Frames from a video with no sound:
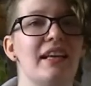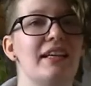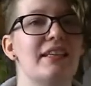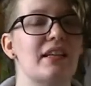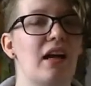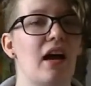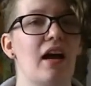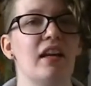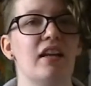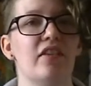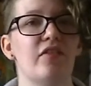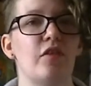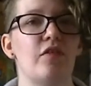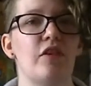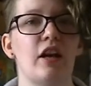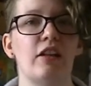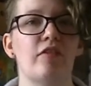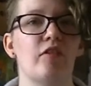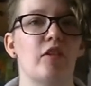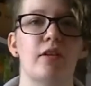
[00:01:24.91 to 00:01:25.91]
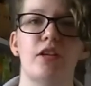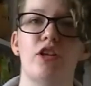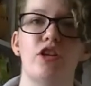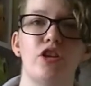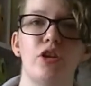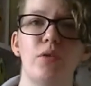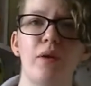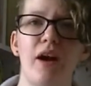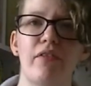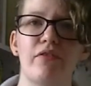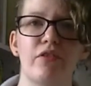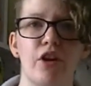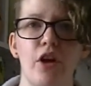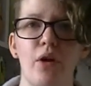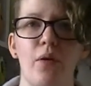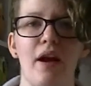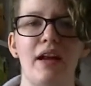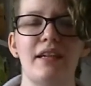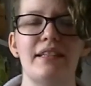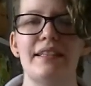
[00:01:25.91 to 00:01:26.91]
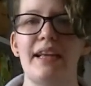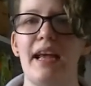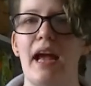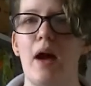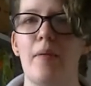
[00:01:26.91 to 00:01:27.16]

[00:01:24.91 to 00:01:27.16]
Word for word: is kind of irrelevant because you have no idea